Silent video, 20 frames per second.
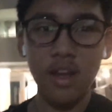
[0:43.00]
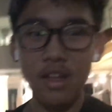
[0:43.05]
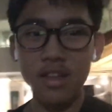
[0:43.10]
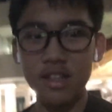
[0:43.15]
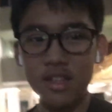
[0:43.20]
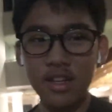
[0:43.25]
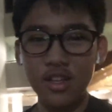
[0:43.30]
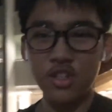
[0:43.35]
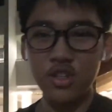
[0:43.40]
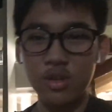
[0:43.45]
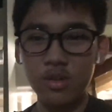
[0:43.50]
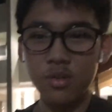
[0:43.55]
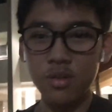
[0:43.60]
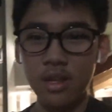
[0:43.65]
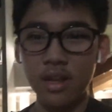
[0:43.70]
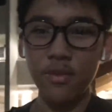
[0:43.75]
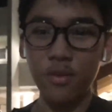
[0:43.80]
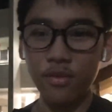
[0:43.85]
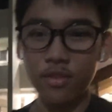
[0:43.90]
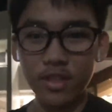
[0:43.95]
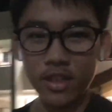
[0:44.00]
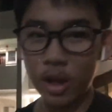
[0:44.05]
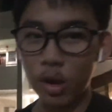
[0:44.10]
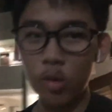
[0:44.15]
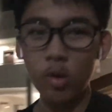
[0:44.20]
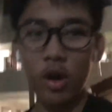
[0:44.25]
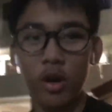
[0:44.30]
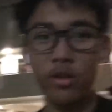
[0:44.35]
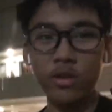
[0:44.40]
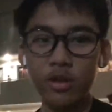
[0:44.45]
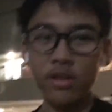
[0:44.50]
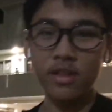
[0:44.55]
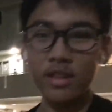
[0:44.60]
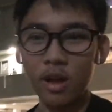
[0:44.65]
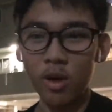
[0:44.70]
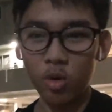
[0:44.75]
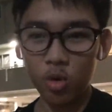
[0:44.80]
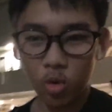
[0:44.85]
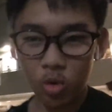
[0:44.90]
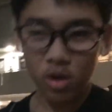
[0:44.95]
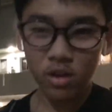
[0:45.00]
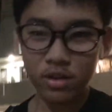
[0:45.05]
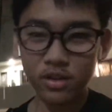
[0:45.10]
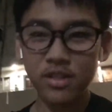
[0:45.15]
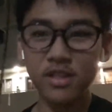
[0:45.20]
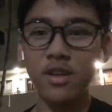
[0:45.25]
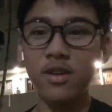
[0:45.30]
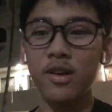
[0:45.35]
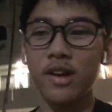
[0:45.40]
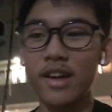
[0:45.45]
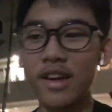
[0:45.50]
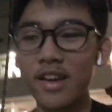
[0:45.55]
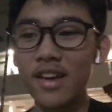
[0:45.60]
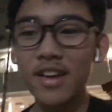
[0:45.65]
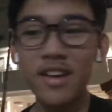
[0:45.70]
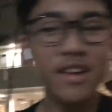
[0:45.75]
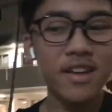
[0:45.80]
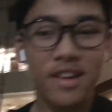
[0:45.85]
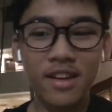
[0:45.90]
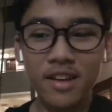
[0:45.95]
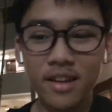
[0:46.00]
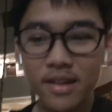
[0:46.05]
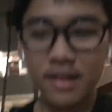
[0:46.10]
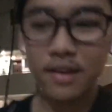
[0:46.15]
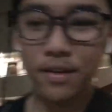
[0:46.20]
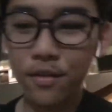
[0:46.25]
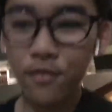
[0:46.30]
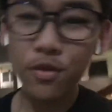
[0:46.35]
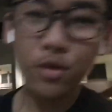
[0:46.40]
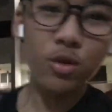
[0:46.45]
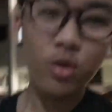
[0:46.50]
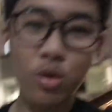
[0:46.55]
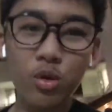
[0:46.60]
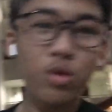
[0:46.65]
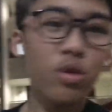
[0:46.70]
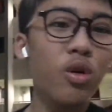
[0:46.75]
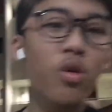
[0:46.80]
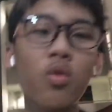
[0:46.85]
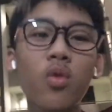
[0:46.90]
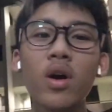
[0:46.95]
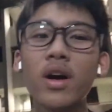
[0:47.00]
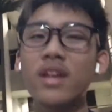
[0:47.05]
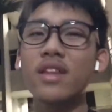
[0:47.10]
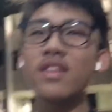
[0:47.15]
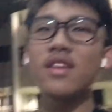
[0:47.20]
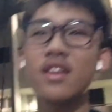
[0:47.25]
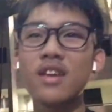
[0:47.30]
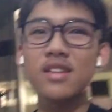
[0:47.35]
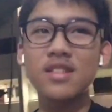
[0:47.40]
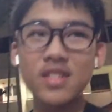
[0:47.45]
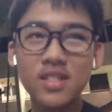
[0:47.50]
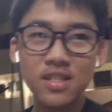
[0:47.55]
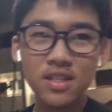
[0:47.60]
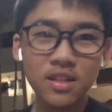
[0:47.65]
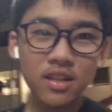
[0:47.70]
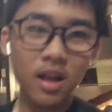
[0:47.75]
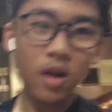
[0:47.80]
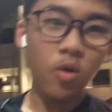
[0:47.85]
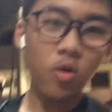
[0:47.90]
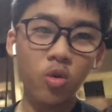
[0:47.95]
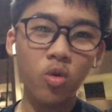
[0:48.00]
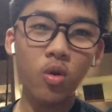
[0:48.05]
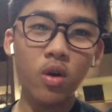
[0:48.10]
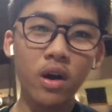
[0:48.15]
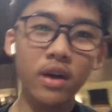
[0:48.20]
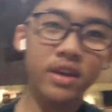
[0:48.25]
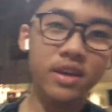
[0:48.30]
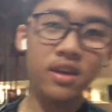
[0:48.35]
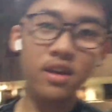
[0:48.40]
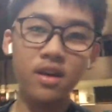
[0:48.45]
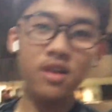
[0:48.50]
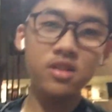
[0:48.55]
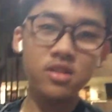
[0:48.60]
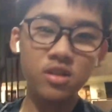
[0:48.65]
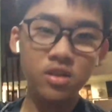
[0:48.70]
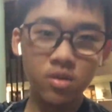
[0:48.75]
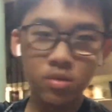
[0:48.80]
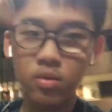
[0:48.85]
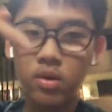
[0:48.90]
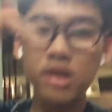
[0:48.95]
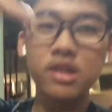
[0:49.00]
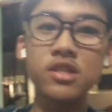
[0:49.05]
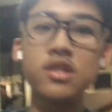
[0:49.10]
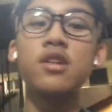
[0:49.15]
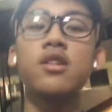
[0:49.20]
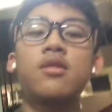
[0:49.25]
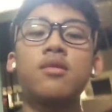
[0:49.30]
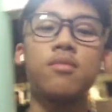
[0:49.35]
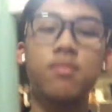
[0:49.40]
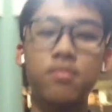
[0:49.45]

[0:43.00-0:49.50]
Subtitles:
Adidas shoe, like with Taokwa on the side. Okay, if you don't know what is Taokwa, here's what is it.